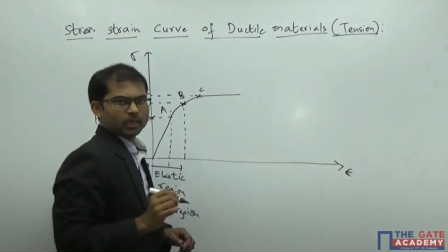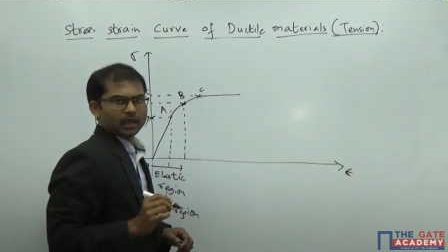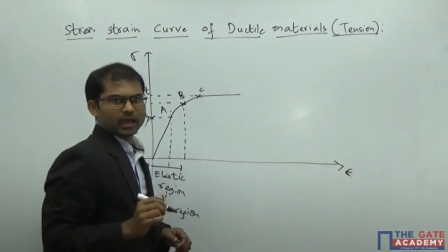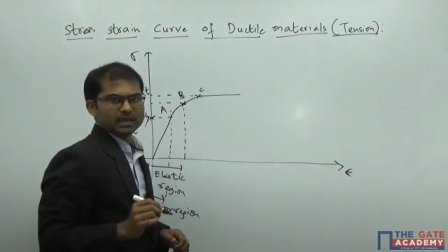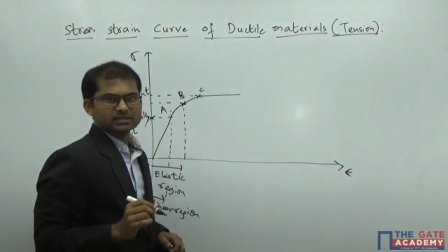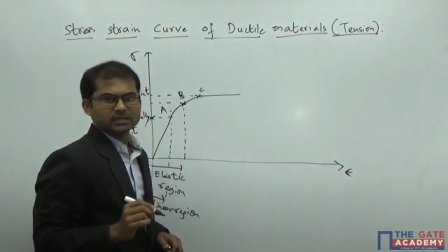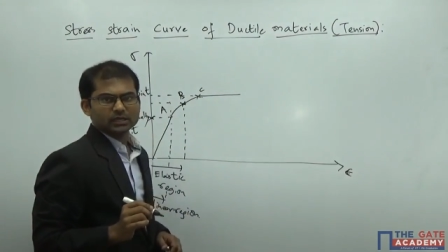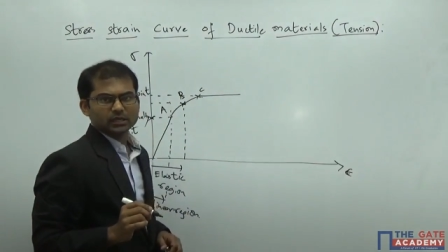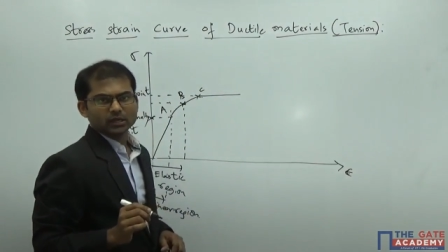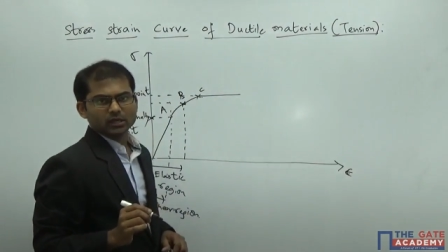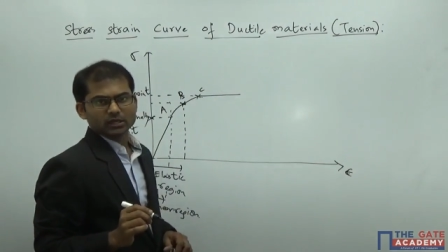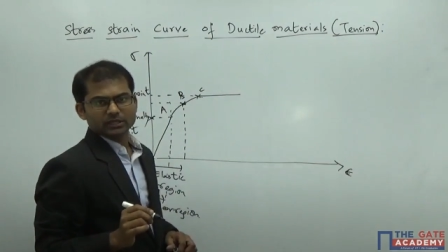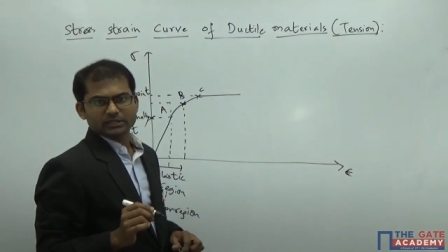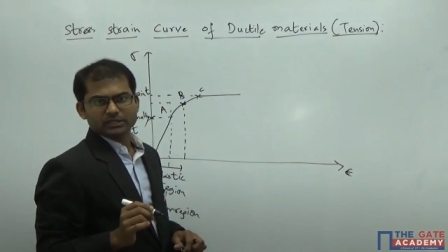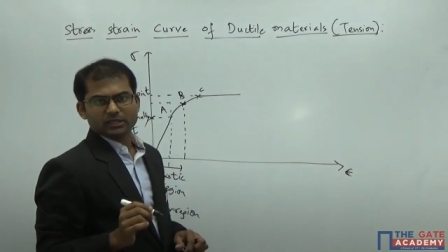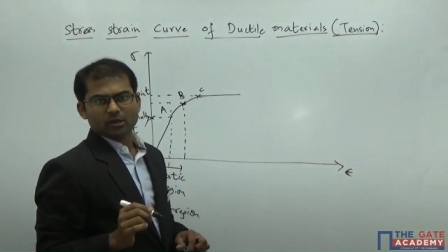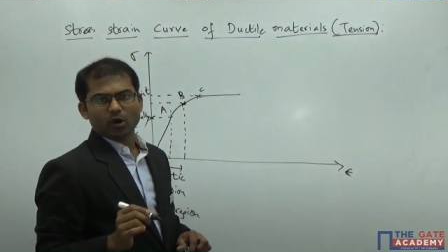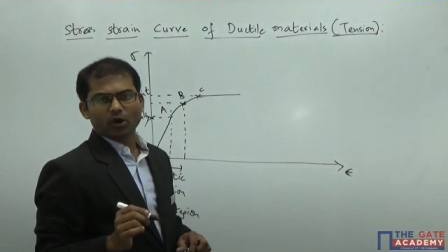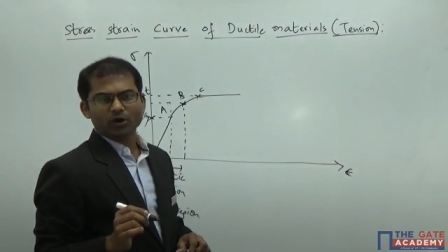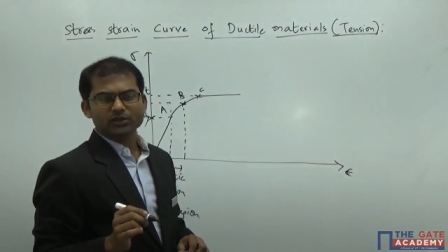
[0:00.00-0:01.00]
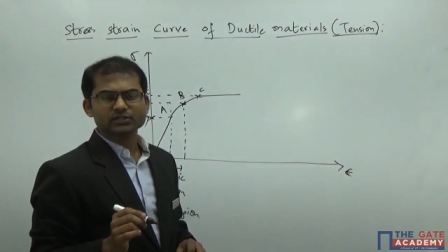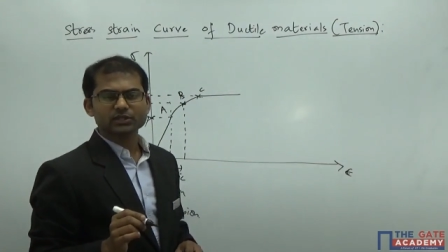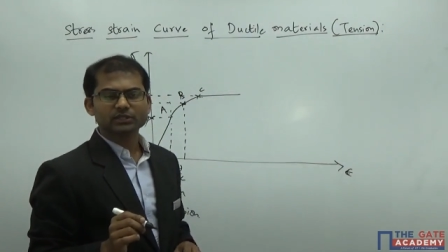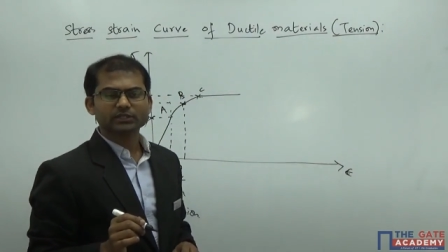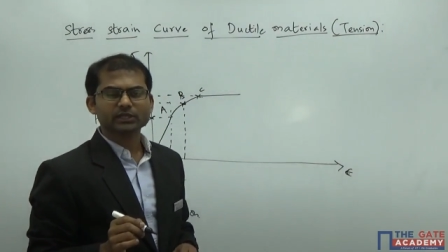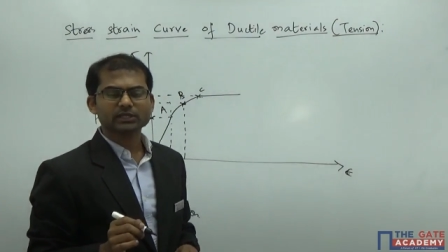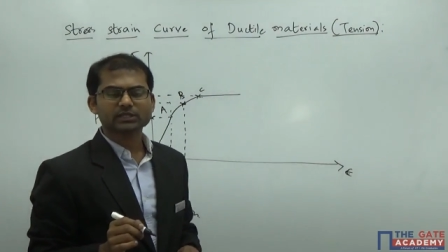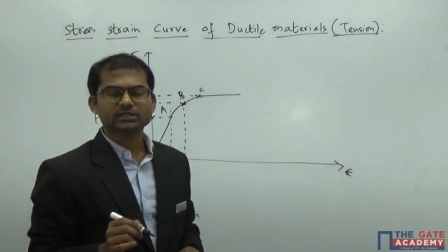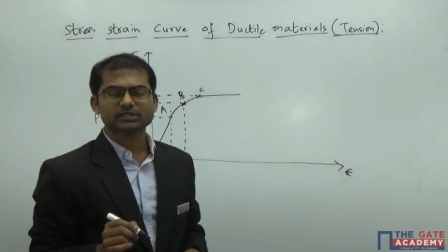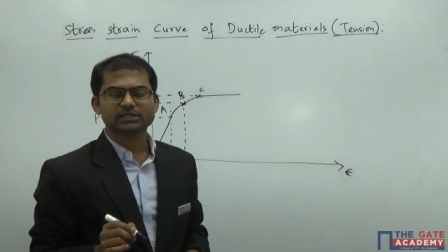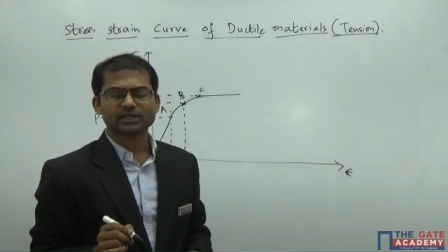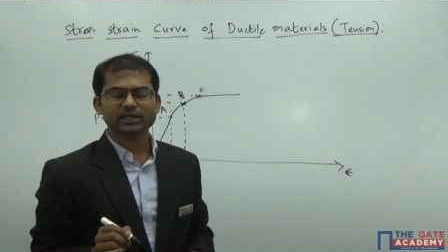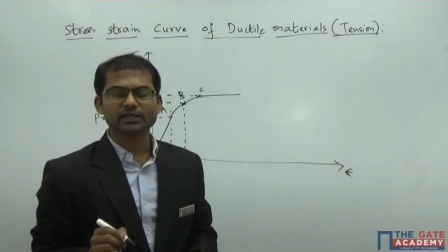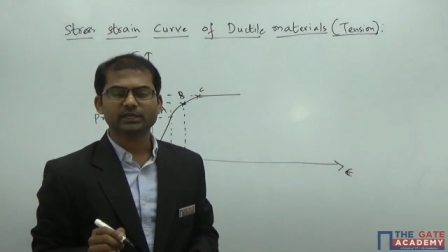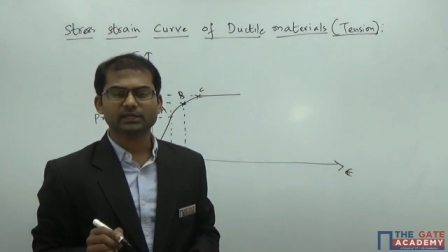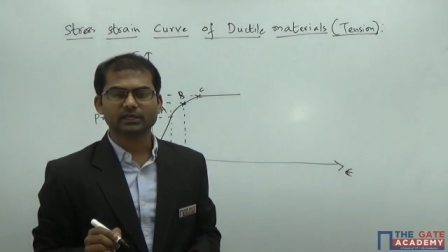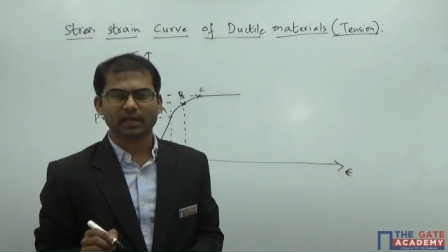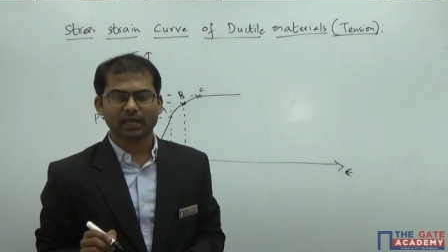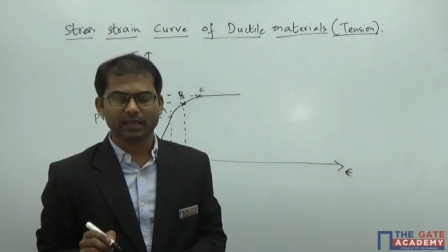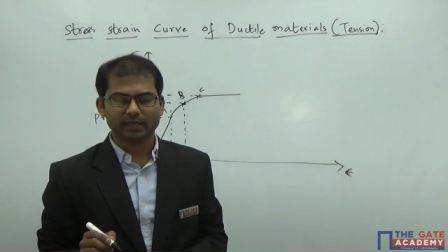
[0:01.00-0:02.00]
as a horizontal
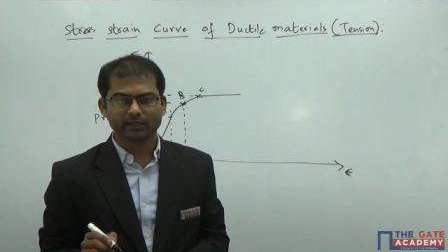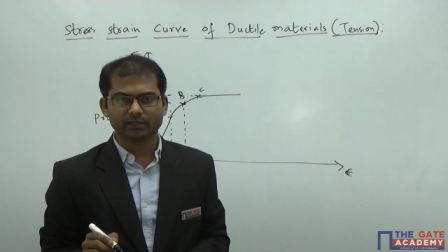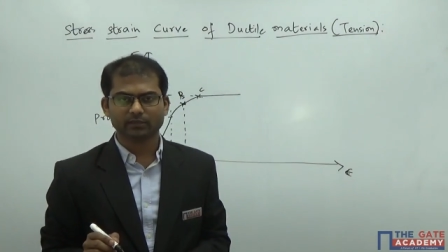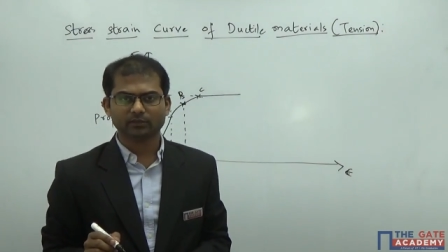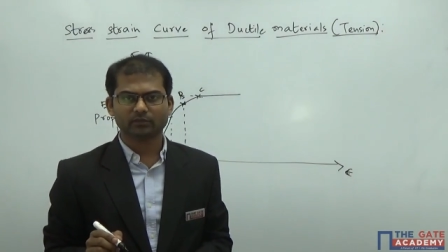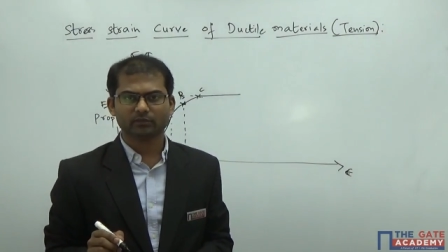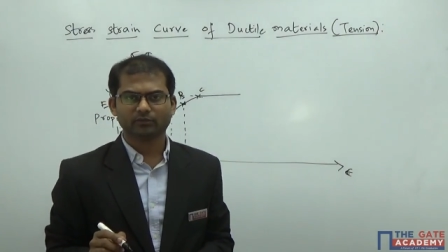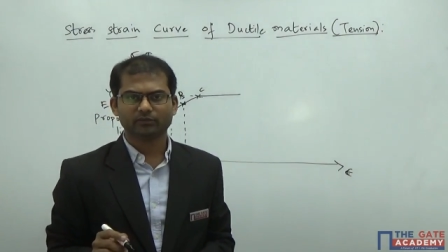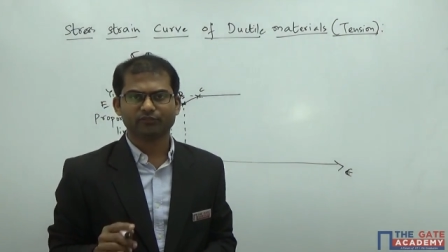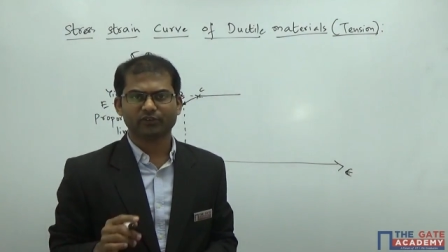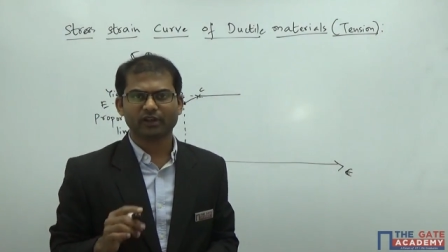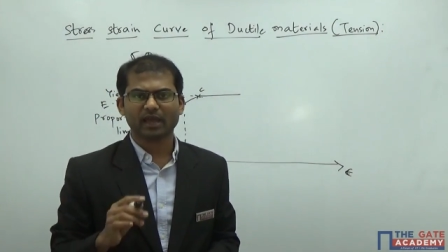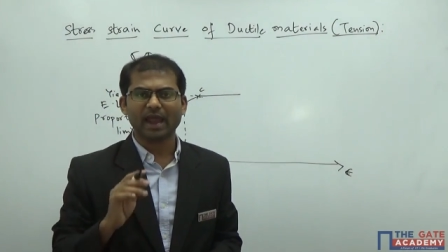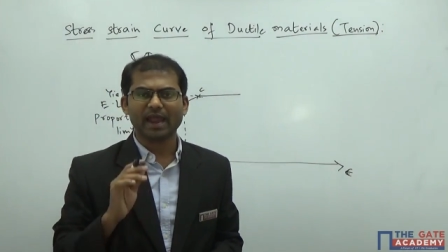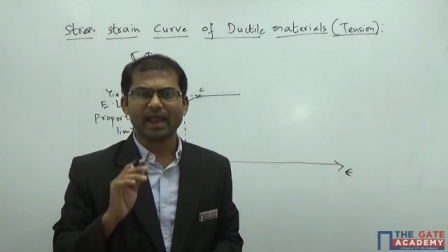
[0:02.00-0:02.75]
straight line for